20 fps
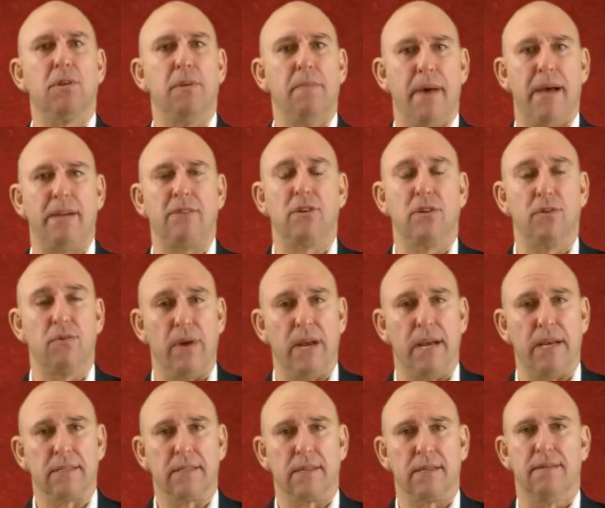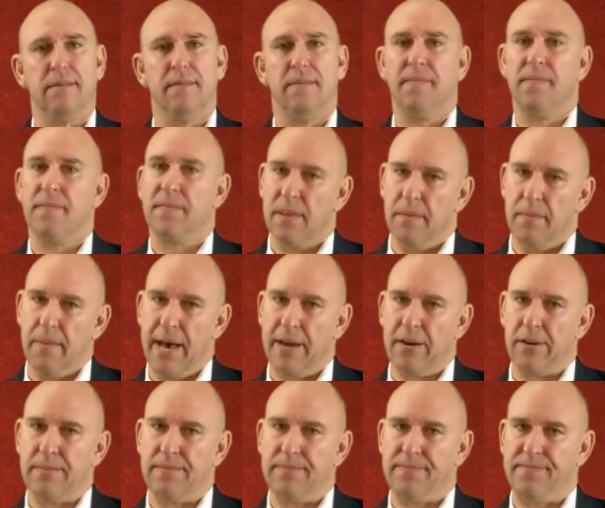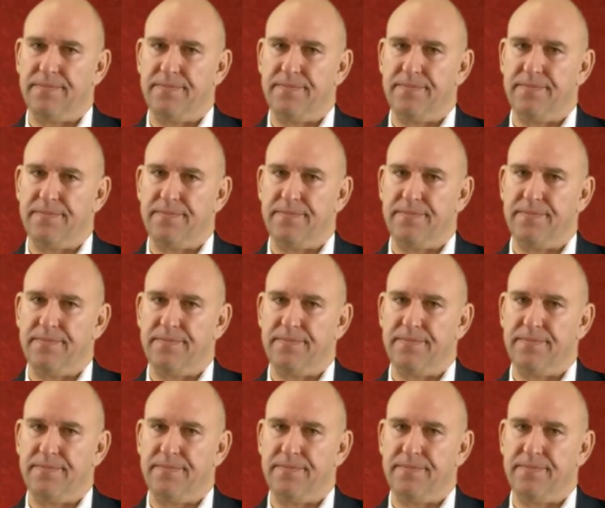to measure the risk, the better.